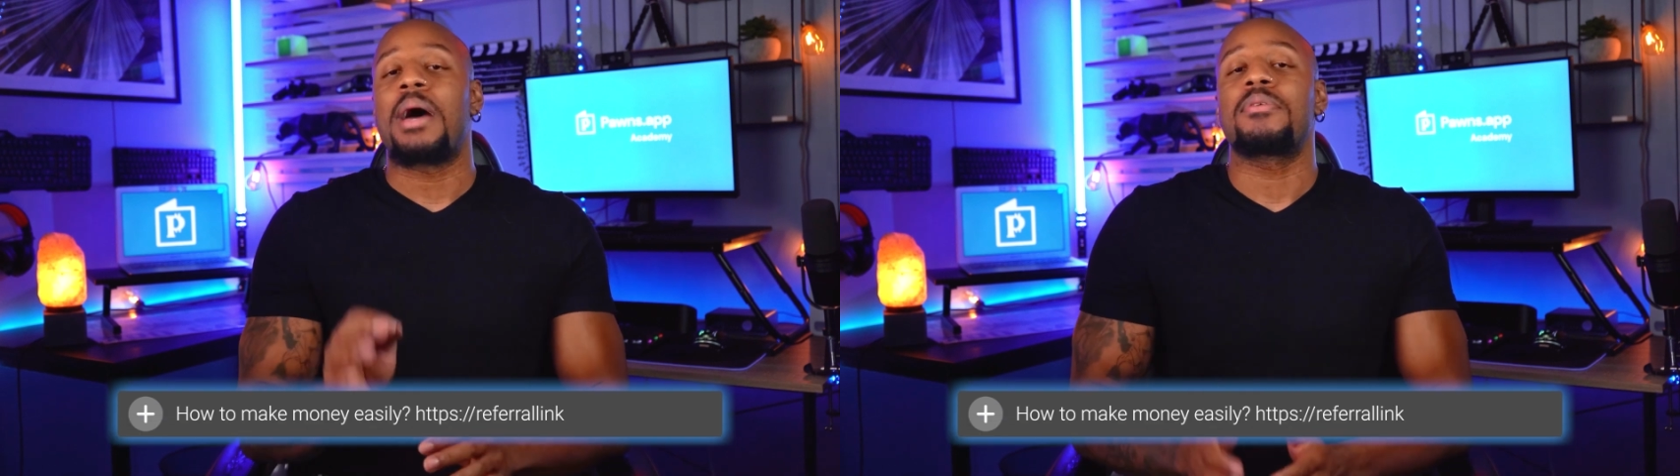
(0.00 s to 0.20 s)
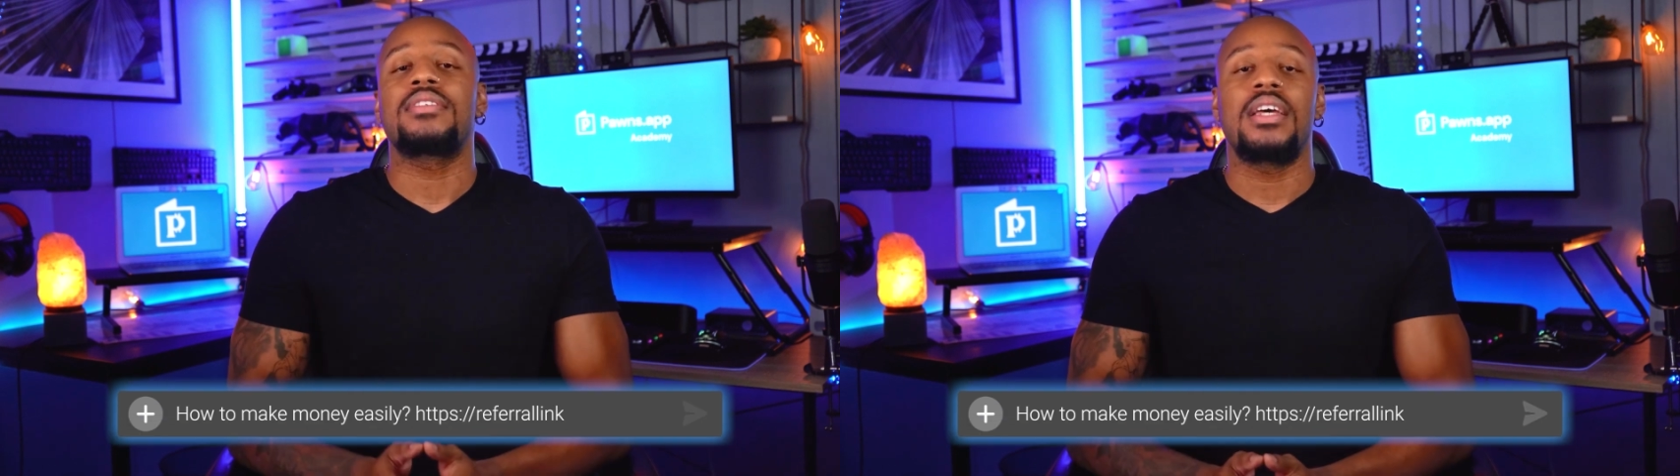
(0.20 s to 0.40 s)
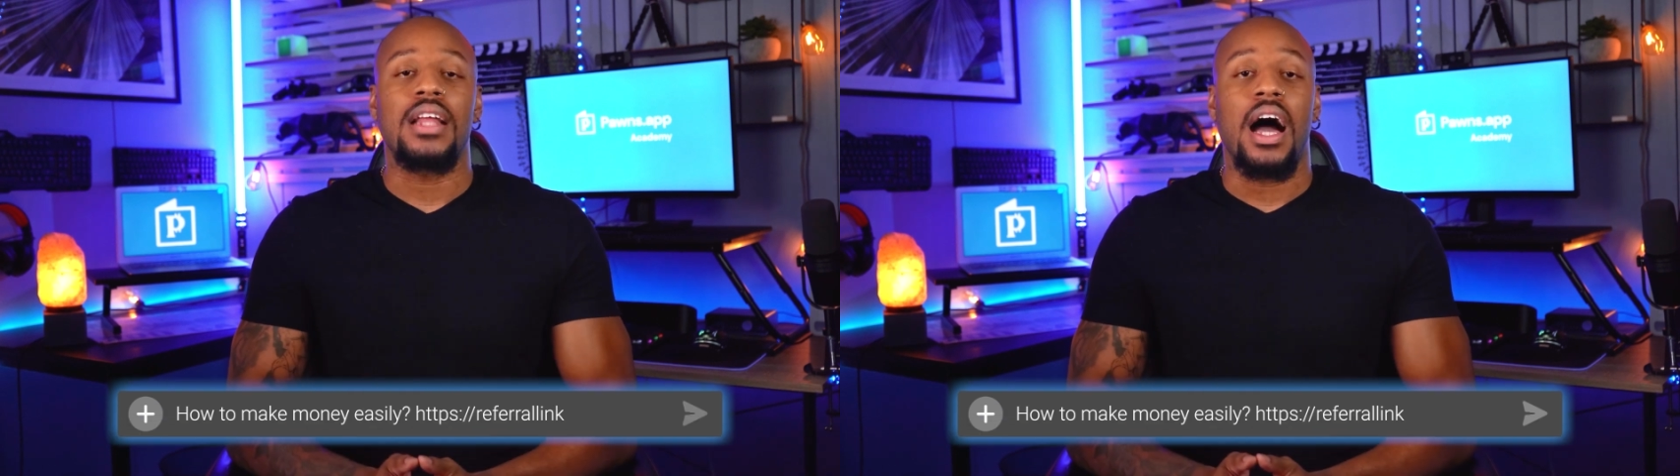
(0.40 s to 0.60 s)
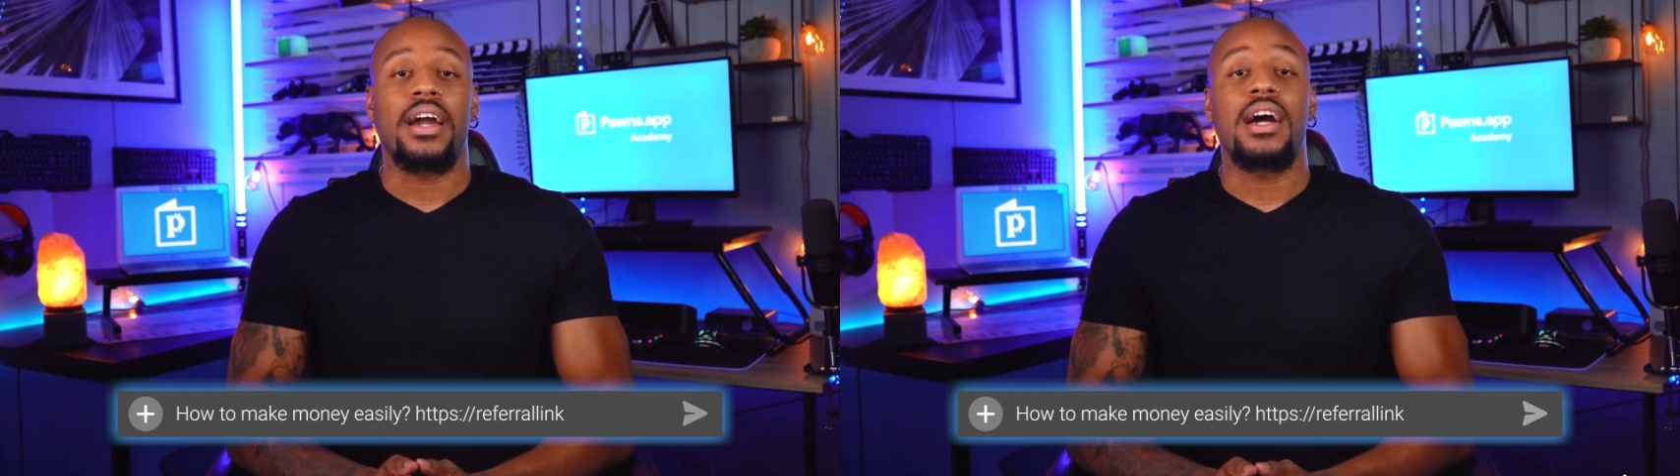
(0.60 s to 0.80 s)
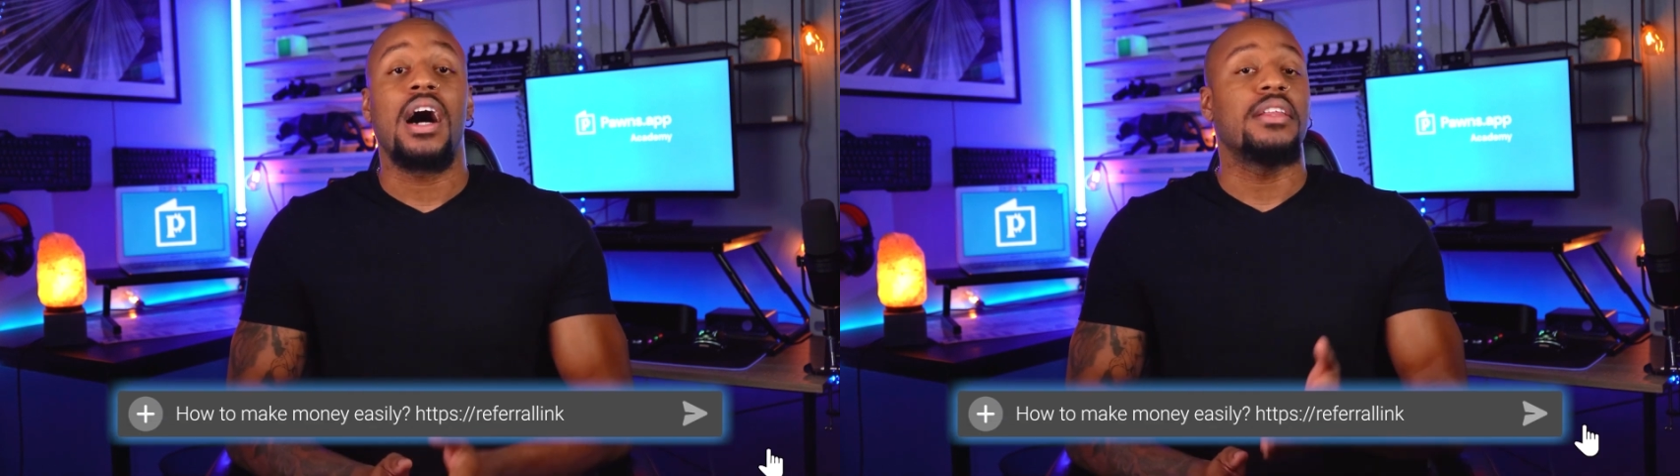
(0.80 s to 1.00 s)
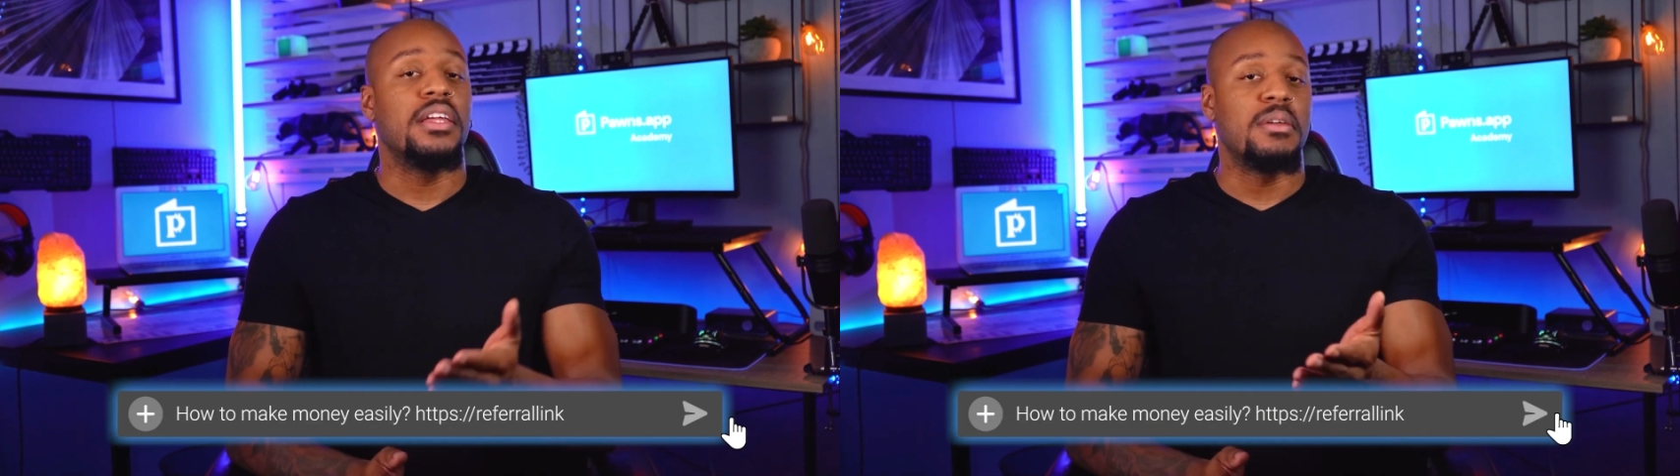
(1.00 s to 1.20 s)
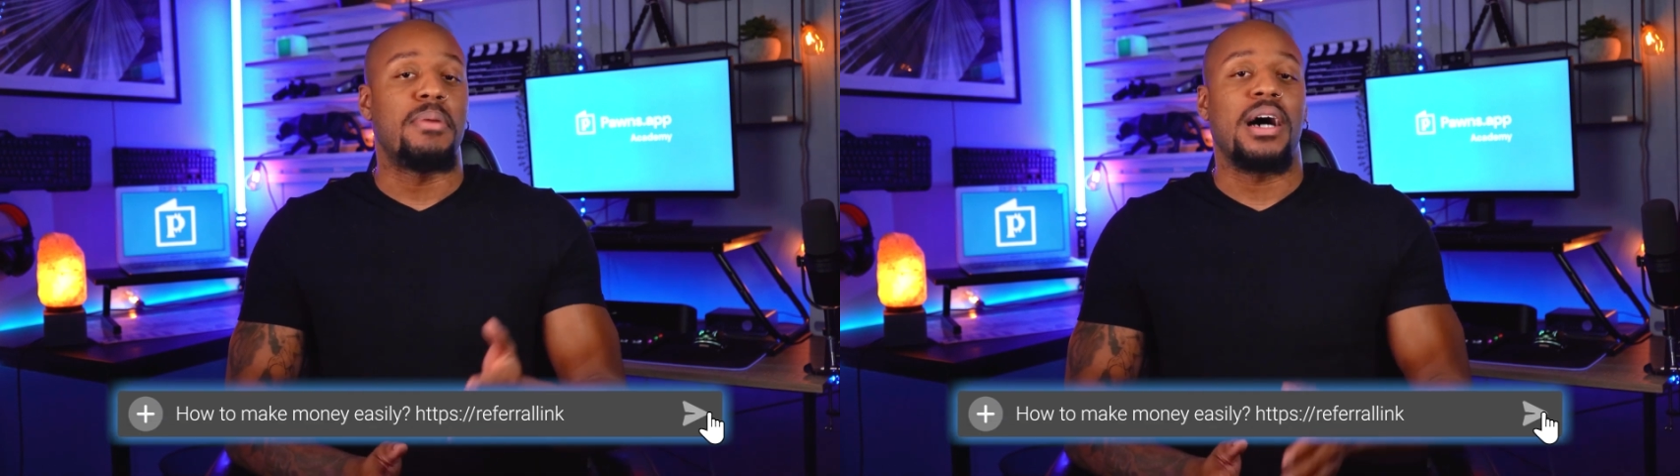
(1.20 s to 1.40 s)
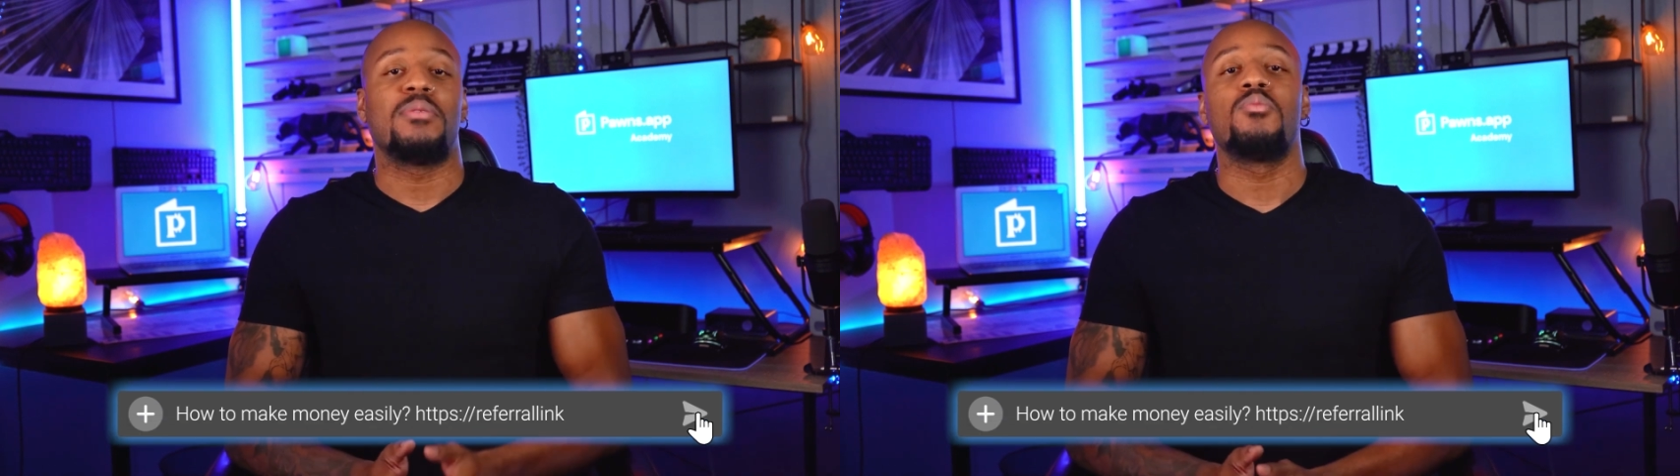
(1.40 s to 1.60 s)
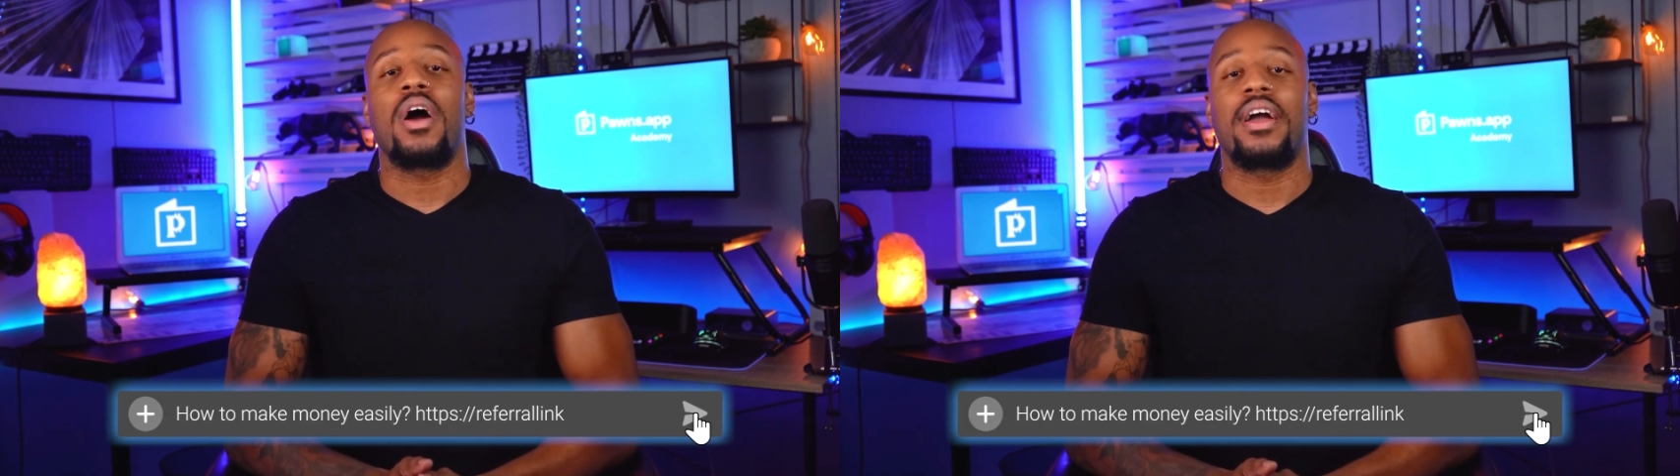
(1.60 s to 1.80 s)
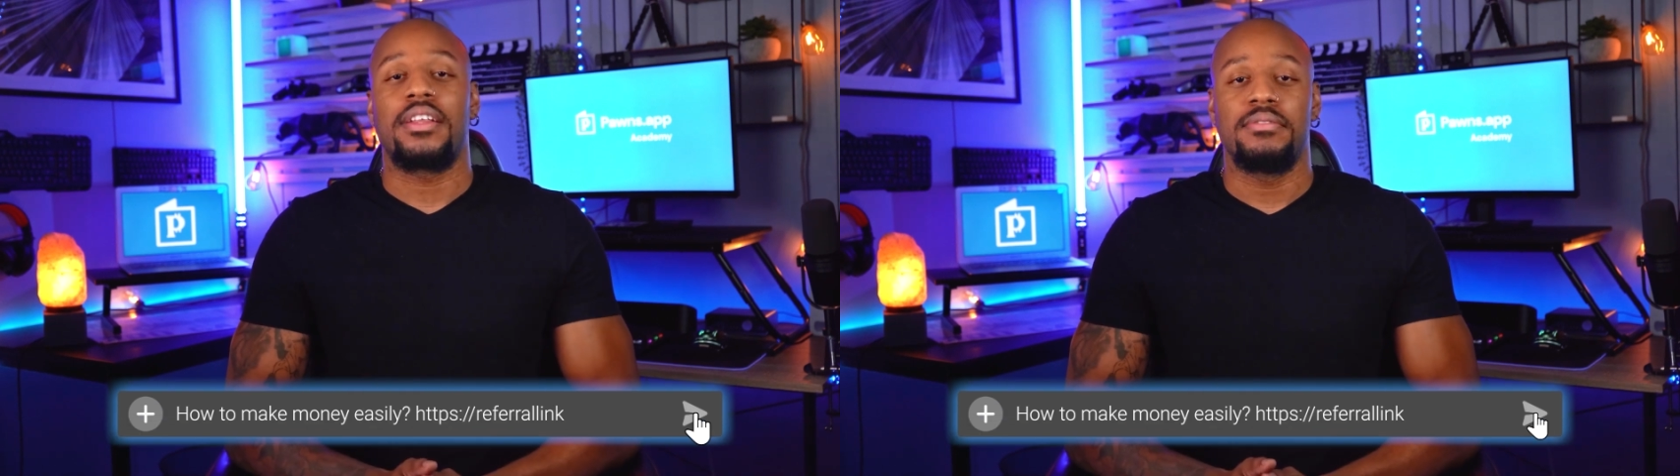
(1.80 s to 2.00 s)
the send icon in the bottom
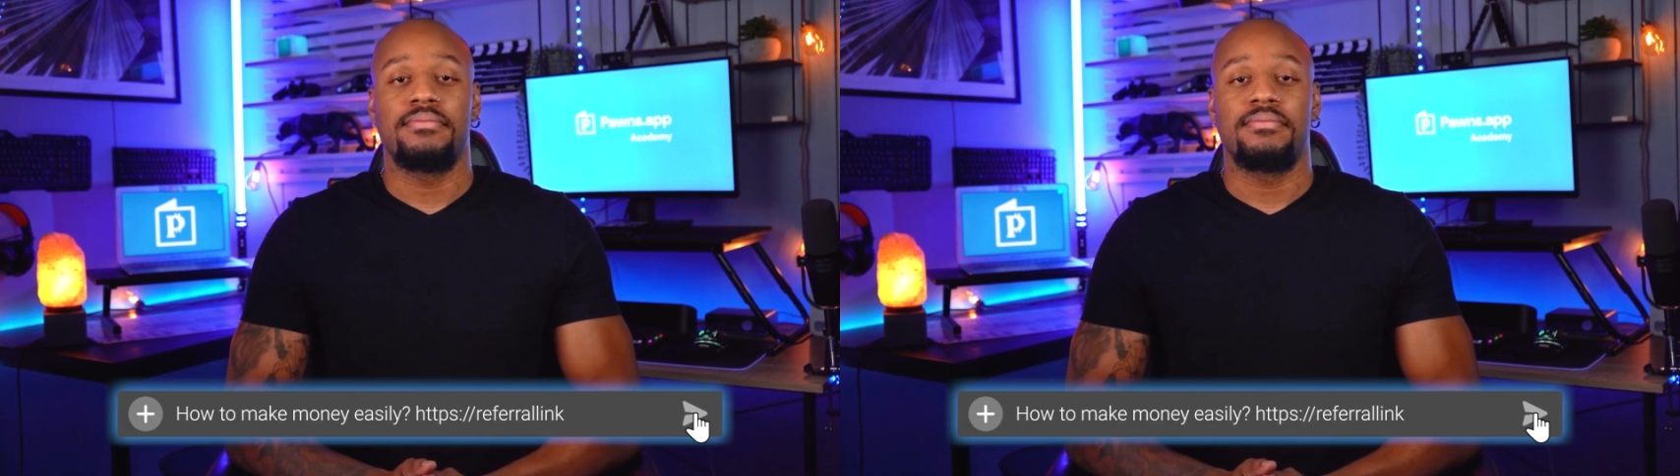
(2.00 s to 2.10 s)
right.